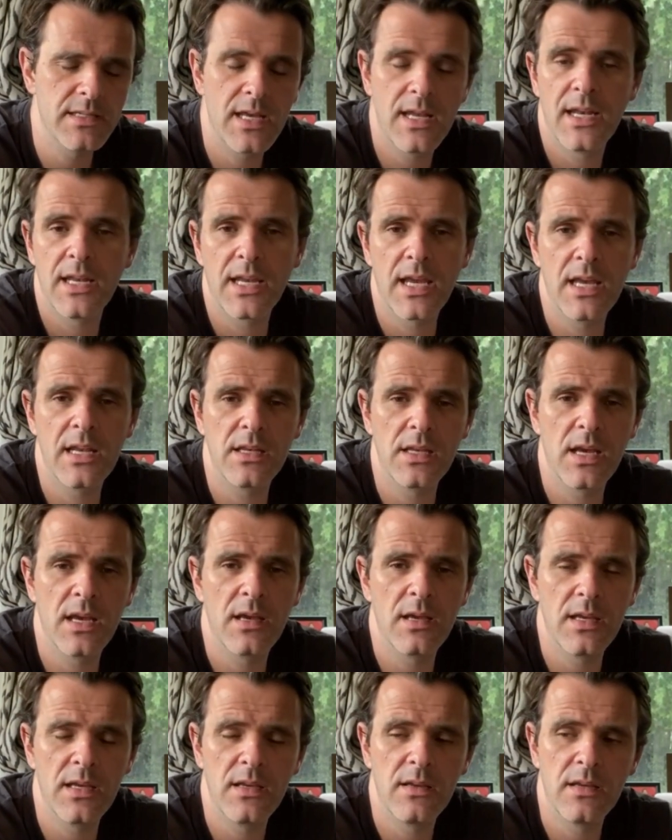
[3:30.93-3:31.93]
And again, yeah,
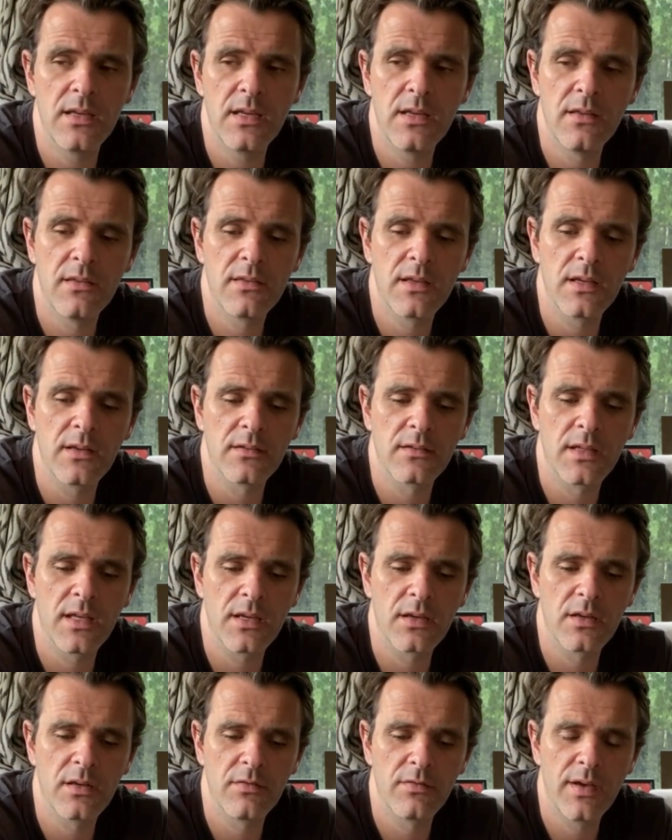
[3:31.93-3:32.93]
he thinks that
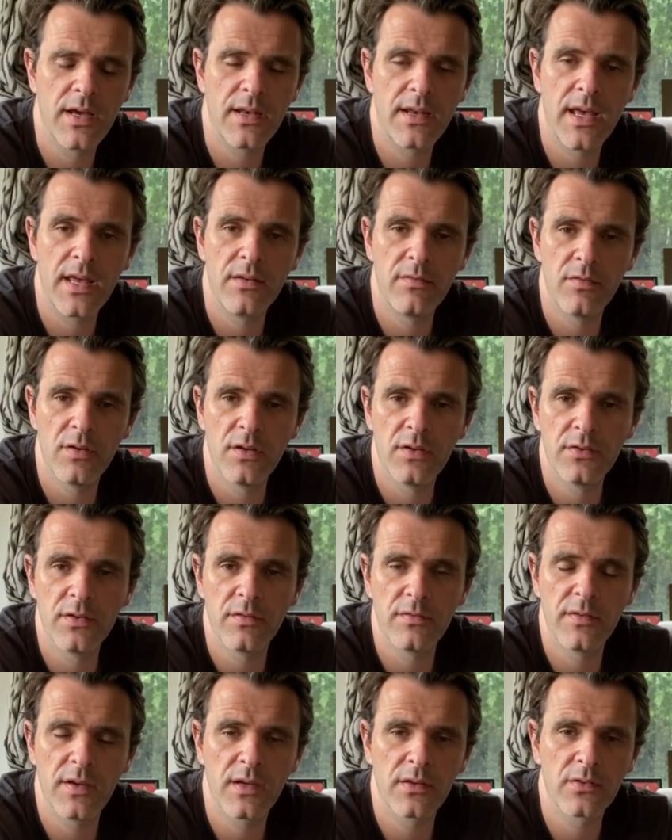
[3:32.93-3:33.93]
could have had adverse
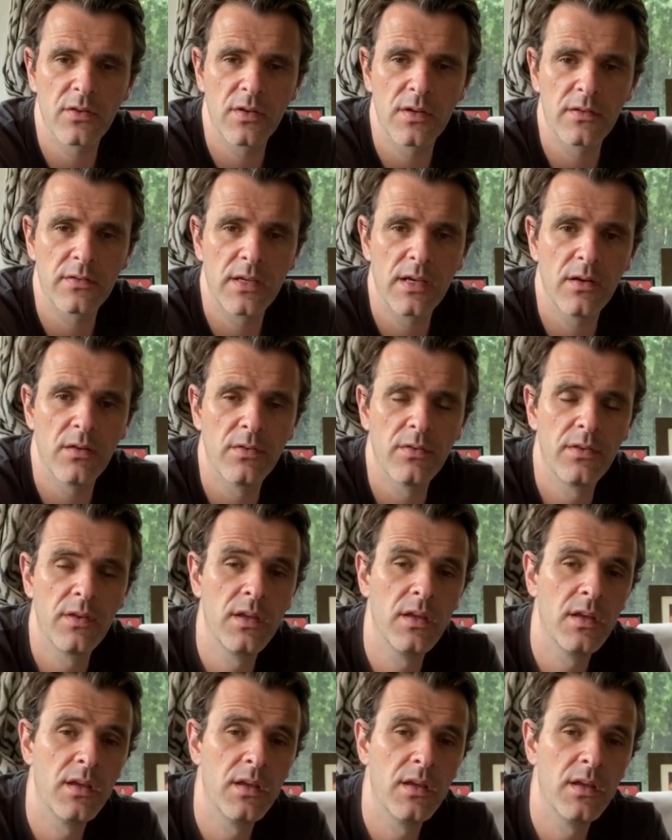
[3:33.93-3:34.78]
effects on his health.